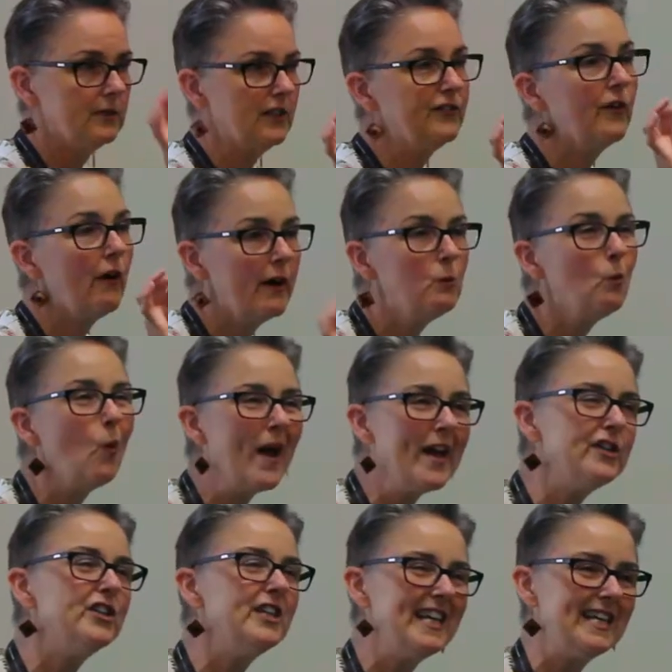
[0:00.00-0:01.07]
define where
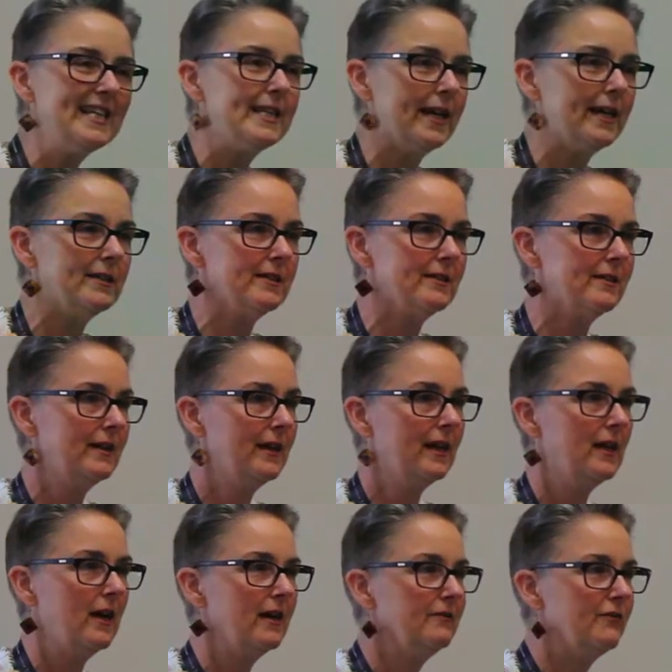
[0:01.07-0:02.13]
you need it
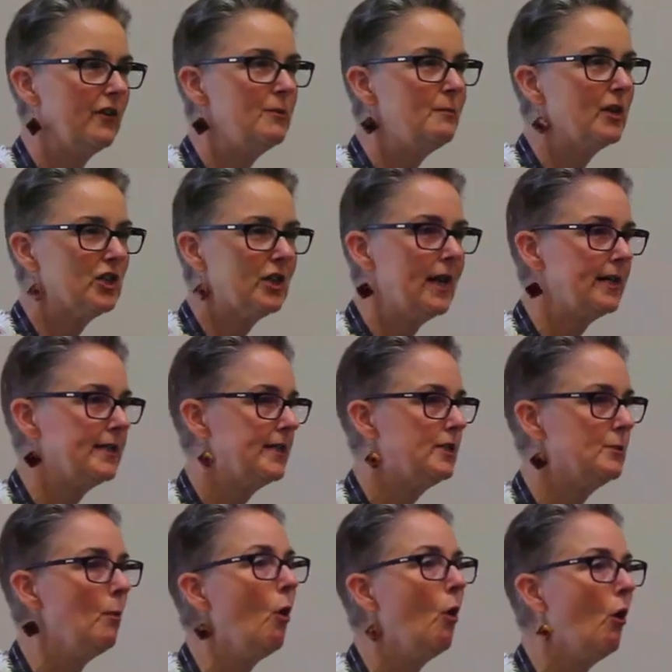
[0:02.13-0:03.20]
very much less
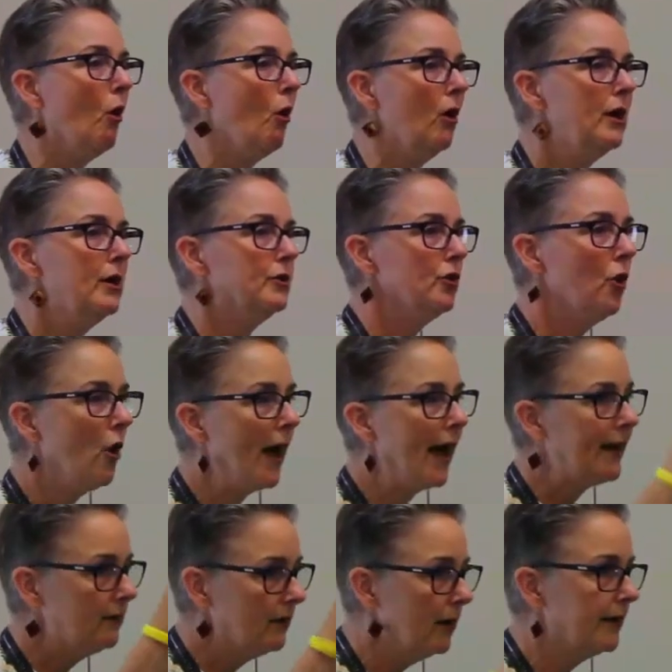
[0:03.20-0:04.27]
is more, not
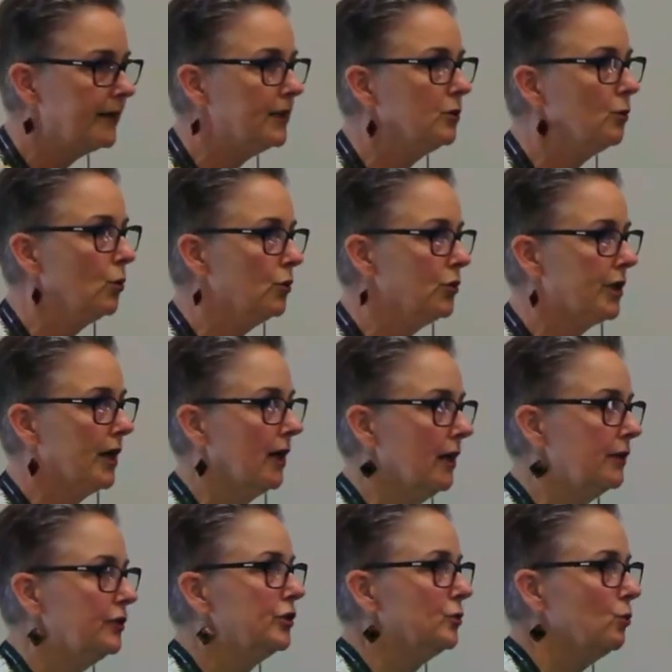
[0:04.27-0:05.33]
outlining the
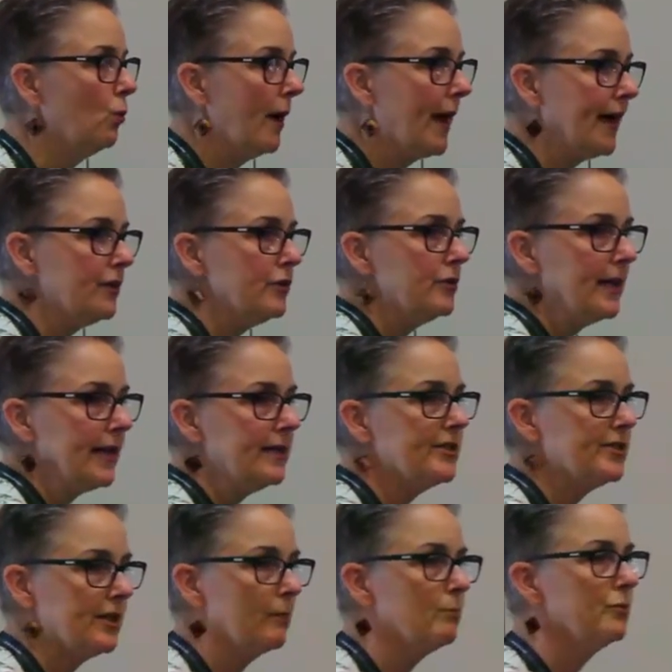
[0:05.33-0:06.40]
watercolour, just where you need
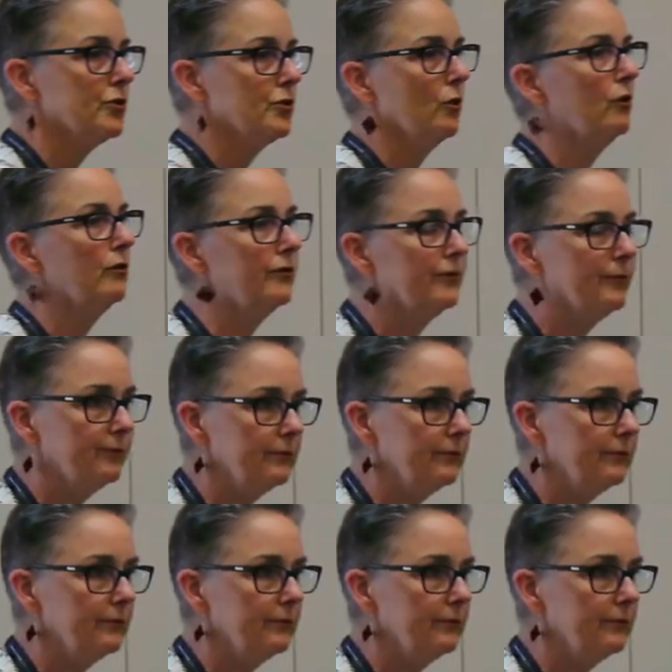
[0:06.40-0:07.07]
some sort of